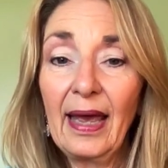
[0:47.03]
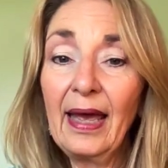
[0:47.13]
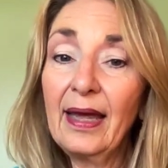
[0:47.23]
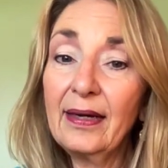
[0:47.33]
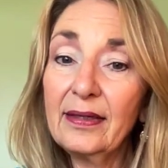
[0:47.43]

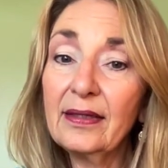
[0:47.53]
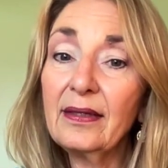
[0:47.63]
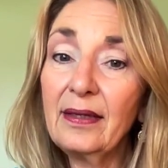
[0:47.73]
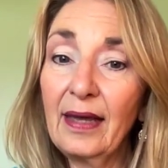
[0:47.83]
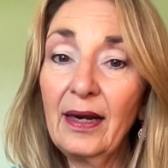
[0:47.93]
And
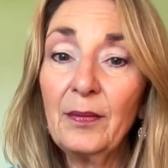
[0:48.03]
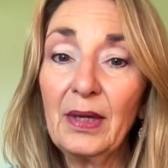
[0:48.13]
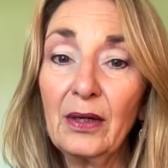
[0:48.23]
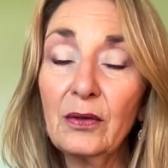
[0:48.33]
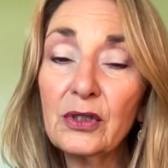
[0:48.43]
the
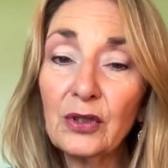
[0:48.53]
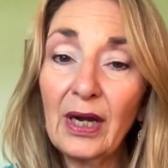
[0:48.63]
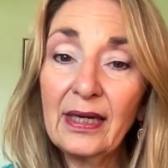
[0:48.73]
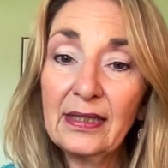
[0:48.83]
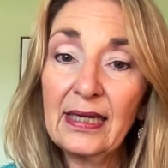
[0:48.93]
enemy who's
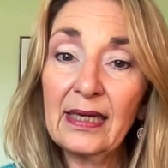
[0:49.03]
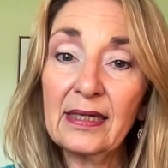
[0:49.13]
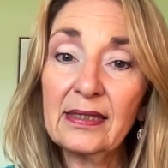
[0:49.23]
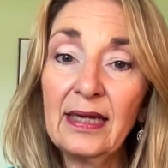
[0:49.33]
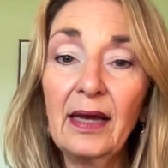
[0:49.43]
trying to take
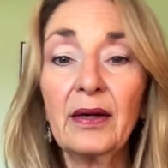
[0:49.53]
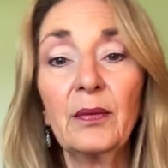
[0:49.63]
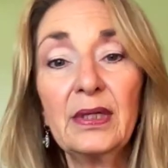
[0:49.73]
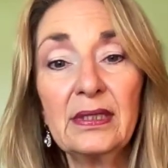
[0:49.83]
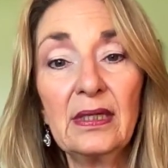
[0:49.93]
us down. And
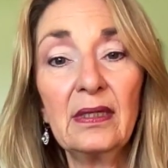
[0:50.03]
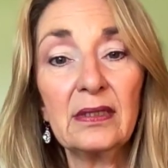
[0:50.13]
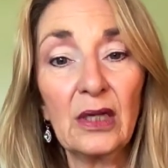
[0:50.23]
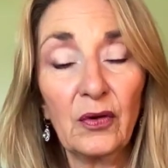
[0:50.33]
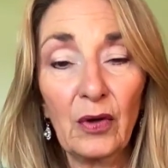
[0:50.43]
we see this
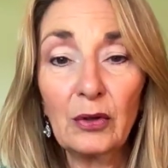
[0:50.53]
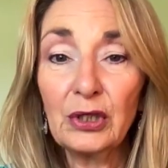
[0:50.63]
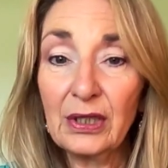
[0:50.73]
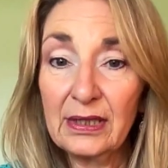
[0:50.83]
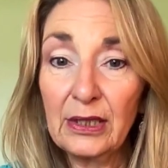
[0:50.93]

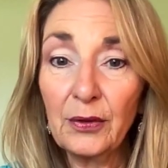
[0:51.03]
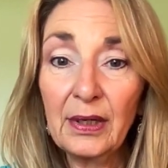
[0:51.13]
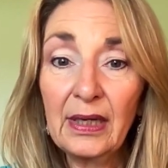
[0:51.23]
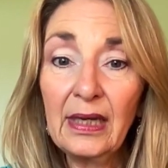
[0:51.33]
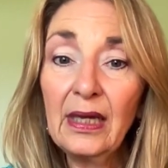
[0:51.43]
encroaching
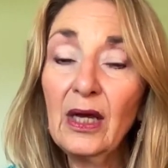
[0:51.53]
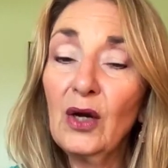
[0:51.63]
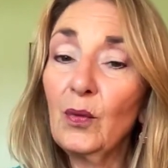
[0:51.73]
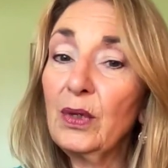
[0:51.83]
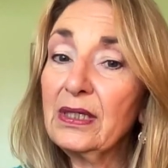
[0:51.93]
tyranny.
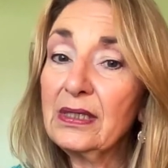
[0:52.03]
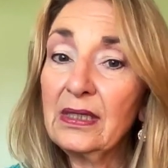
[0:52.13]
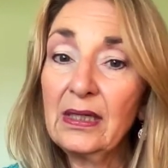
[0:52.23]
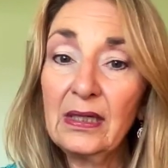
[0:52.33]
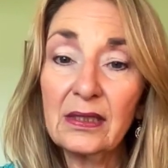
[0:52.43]
We
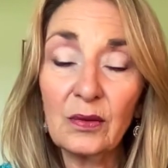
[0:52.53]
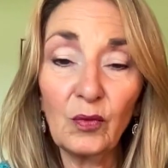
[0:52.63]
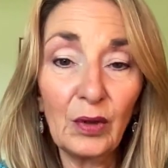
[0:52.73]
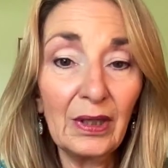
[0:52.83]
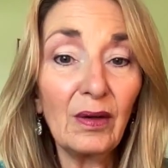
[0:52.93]
see
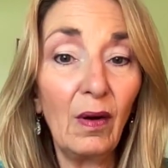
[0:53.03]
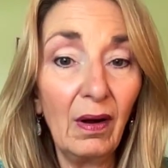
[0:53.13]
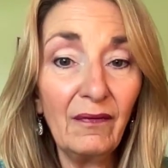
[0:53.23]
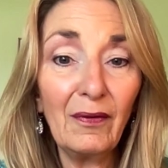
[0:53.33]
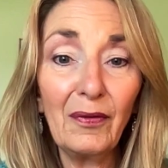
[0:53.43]
some really
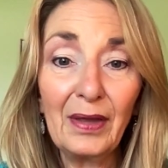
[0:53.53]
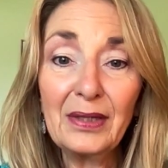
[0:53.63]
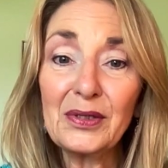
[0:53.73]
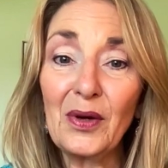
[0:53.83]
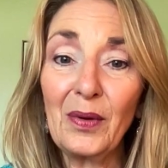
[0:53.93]
awful
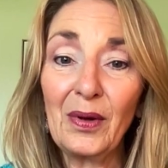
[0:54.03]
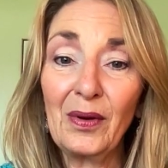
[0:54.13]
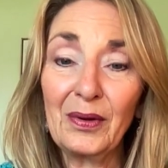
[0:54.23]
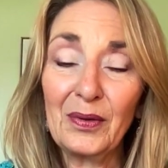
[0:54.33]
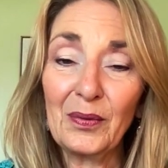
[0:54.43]
things going
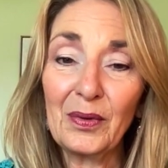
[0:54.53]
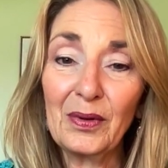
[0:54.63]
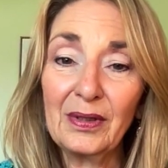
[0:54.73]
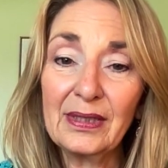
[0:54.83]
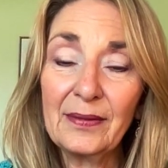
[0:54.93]
on in the
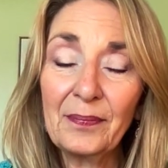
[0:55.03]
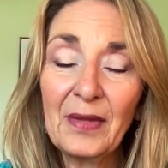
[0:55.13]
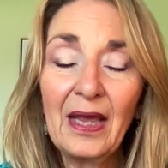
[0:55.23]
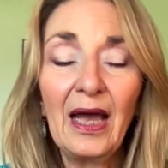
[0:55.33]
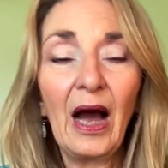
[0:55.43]
world.
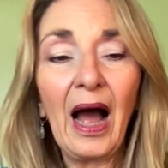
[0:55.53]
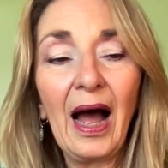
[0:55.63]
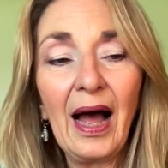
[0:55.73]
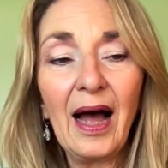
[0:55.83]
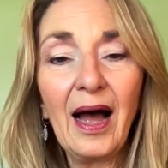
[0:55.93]

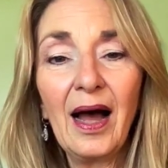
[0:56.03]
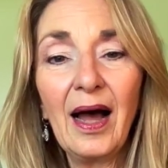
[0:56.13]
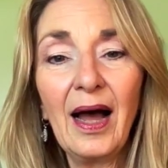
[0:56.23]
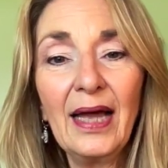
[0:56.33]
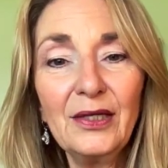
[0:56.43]

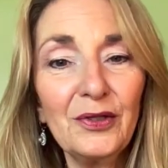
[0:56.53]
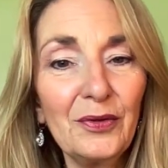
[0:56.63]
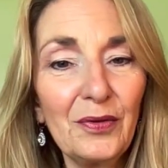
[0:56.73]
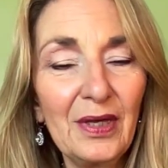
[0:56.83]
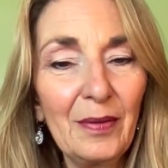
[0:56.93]
I
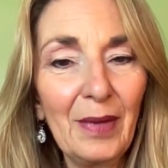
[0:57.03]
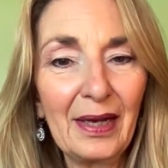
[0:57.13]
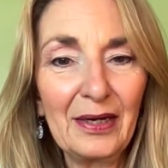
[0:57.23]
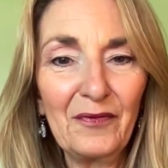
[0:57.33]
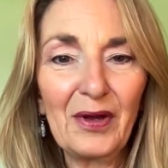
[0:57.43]
do the
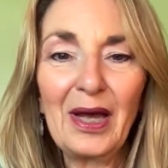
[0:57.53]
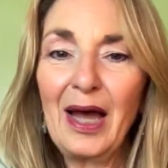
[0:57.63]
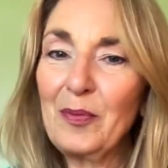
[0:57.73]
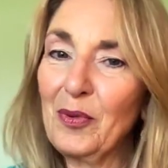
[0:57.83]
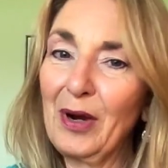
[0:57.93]

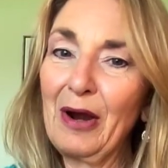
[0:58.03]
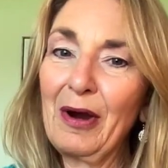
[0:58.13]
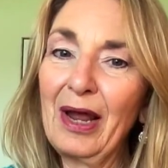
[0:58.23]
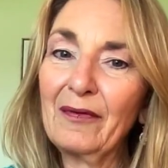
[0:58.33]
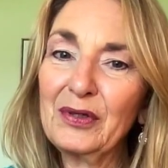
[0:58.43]
Magnificat
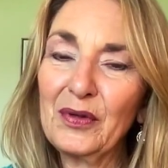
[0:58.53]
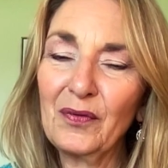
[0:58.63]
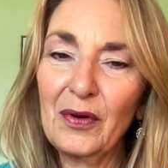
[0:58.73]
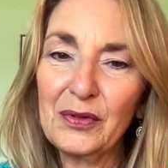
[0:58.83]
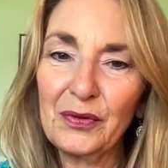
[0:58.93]
prayer after the
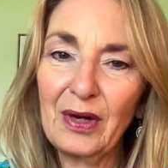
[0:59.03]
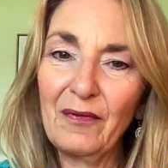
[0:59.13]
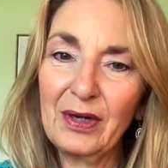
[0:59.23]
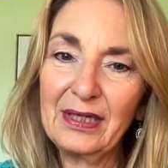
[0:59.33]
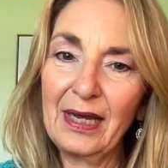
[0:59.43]
Rosary
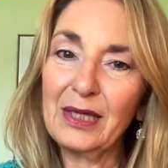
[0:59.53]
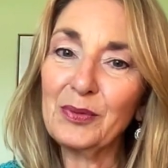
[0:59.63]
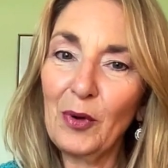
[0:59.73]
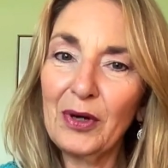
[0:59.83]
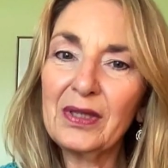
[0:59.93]
every day. It's
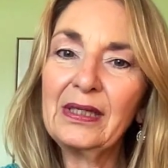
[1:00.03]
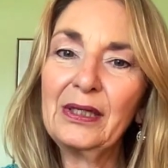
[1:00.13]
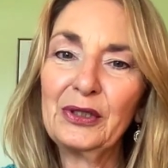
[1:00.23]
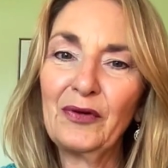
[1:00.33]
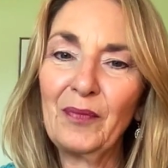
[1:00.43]
part of the
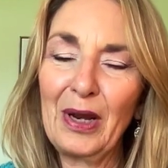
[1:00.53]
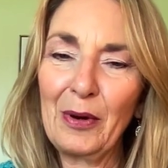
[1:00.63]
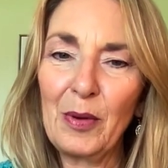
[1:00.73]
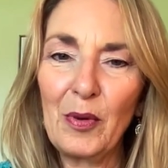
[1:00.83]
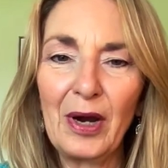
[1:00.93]
Legion of
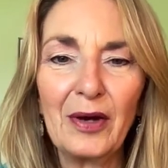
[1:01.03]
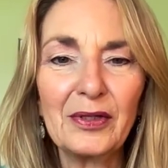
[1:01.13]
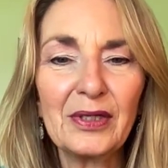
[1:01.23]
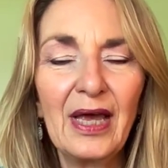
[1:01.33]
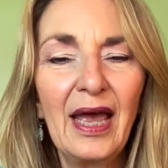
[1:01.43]
Mary
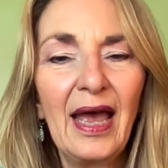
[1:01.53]
prayers.